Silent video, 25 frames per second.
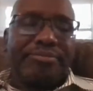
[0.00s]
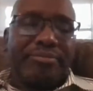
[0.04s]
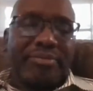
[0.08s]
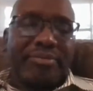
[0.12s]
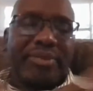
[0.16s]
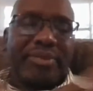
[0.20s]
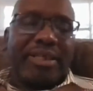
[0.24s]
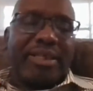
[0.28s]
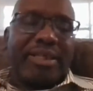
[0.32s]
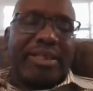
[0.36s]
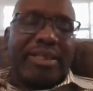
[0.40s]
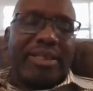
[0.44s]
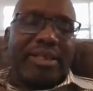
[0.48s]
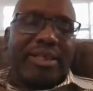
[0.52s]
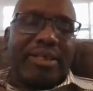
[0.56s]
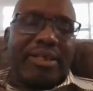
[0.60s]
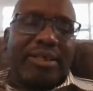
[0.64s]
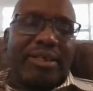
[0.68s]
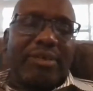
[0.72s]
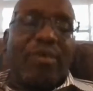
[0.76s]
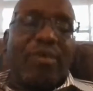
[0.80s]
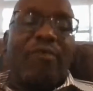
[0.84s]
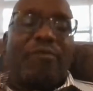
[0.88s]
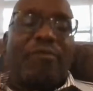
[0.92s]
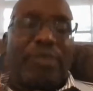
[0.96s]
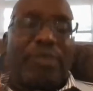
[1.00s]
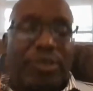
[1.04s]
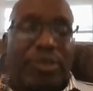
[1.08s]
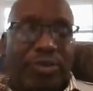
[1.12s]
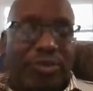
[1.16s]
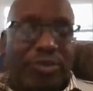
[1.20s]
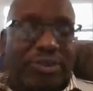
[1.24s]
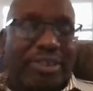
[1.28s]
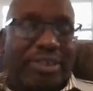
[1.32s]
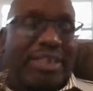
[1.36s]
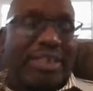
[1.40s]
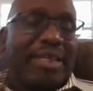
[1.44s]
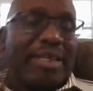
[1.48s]
officials
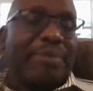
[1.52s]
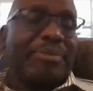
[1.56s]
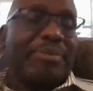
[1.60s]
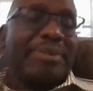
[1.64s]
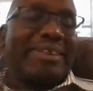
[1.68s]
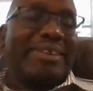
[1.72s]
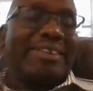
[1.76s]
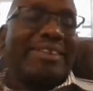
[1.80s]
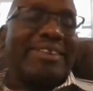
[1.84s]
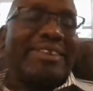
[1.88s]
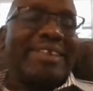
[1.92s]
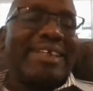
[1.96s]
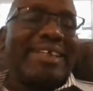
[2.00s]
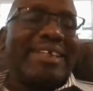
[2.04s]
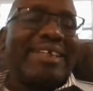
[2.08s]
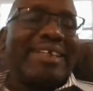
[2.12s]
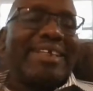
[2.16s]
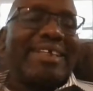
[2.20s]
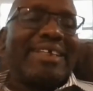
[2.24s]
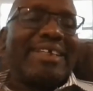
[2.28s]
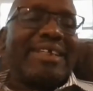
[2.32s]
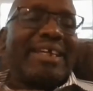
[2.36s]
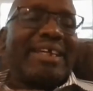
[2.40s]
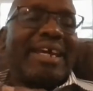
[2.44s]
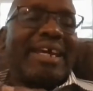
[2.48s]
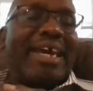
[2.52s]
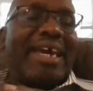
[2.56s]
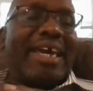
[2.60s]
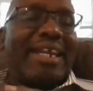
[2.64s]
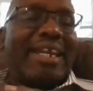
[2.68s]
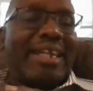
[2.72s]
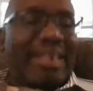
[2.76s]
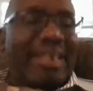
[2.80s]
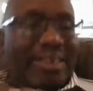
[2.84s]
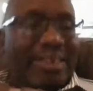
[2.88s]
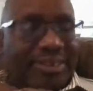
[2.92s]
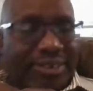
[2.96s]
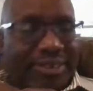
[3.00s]
that have been
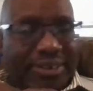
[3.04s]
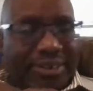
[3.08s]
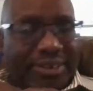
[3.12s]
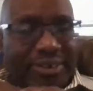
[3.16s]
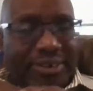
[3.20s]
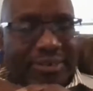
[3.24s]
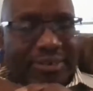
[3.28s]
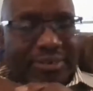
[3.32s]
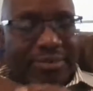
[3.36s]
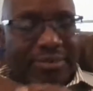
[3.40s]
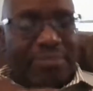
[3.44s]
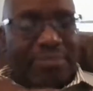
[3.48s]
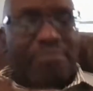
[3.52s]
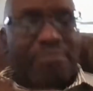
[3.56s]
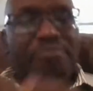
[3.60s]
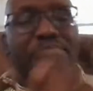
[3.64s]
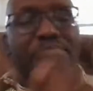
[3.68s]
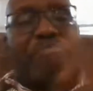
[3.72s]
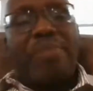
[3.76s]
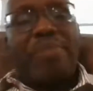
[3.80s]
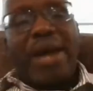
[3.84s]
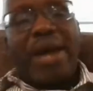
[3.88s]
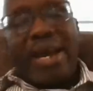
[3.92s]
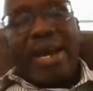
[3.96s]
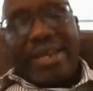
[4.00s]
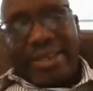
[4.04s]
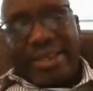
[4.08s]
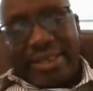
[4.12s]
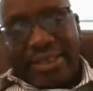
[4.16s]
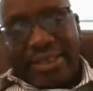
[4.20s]
elected by